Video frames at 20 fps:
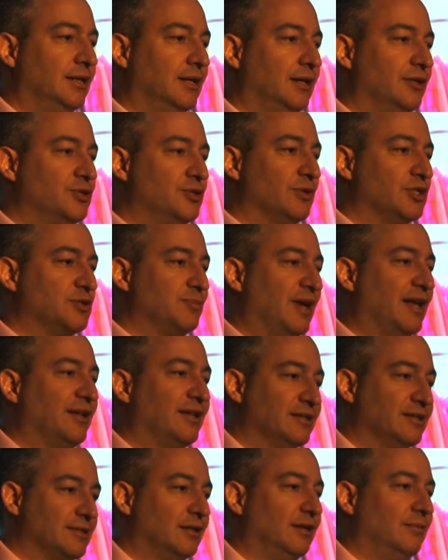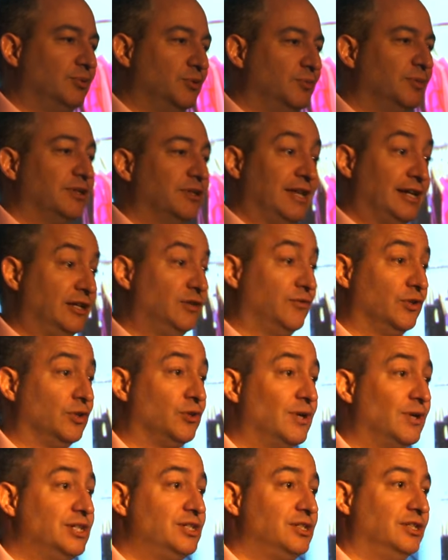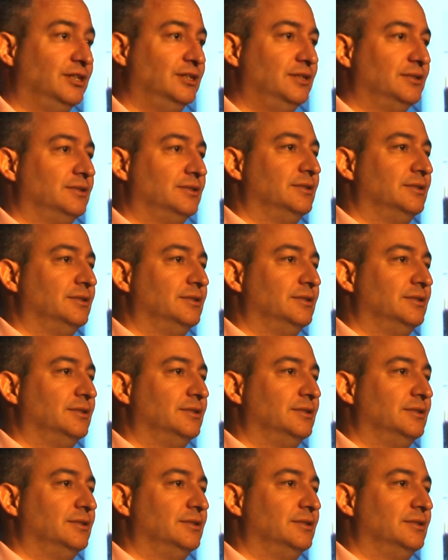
uh, to explain the example. But thank you for the question.